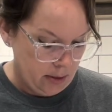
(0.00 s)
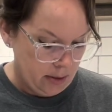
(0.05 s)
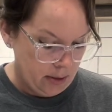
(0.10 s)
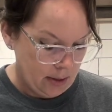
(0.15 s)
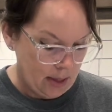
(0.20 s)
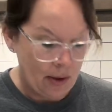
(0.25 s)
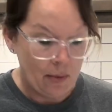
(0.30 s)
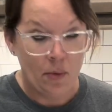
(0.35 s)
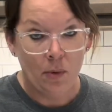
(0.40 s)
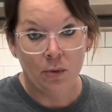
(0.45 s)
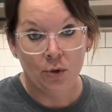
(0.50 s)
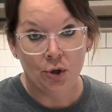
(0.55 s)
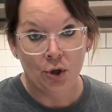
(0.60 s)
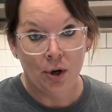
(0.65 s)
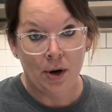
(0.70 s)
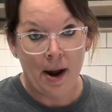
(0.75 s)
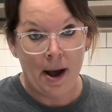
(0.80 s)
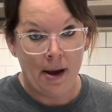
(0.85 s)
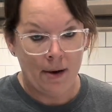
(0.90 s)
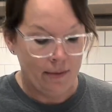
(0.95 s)
They won't turn
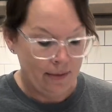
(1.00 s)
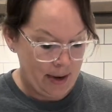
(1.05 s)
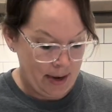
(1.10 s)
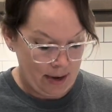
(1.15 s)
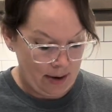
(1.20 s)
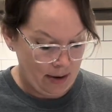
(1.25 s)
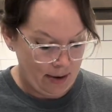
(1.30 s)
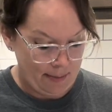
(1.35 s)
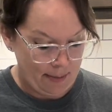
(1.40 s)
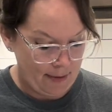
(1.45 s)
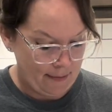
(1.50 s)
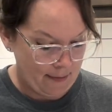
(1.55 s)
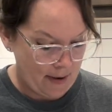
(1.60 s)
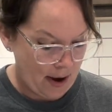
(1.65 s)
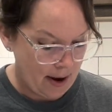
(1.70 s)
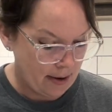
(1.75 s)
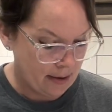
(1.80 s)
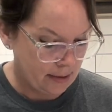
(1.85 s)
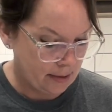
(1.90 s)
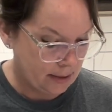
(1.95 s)
out and it'll be
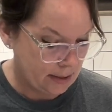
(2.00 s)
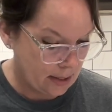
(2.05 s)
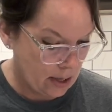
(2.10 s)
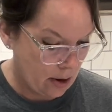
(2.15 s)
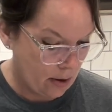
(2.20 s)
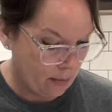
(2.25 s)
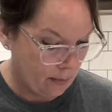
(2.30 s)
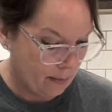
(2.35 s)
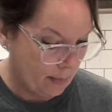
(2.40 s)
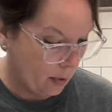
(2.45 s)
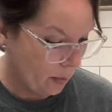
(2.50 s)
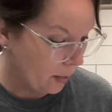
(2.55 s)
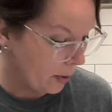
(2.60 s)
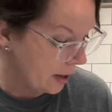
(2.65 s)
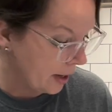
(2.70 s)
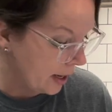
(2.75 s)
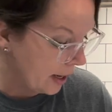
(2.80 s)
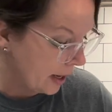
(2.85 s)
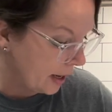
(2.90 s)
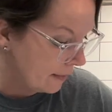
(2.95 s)
fine. So, but we're
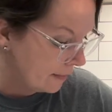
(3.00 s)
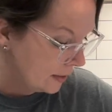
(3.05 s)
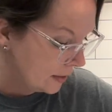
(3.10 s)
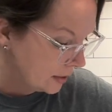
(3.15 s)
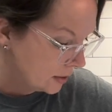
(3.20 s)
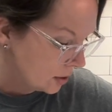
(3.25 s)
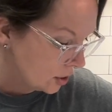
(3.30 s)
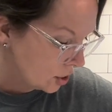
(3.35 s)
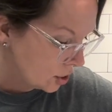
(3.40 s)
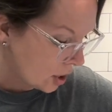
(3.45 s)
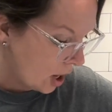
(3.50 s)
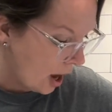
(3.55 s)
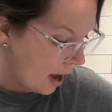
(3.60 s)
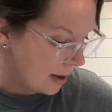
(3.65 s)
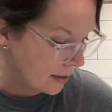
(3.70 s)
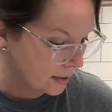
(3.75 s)
gonna give this a shot.